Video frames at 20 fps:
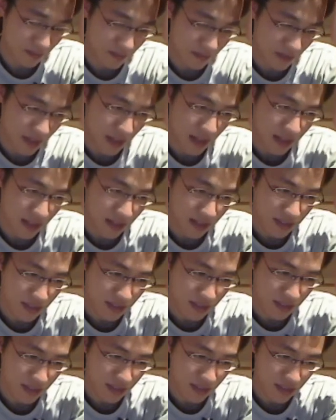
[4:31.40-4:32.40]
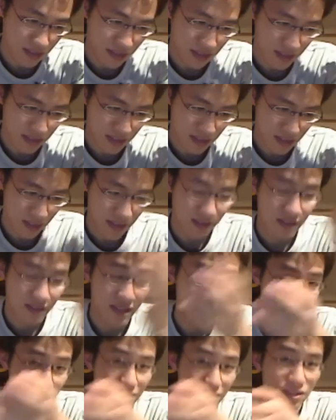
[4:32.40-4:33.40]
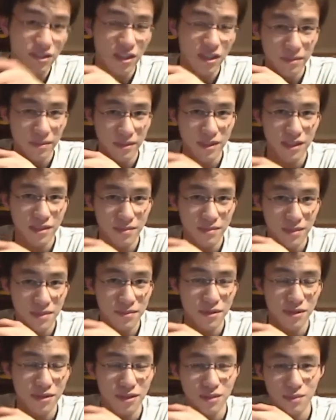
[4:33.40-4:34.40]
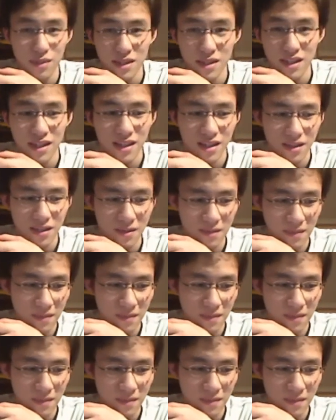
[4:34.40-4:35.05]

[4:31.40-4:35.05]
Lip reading: that at least Japanese people speak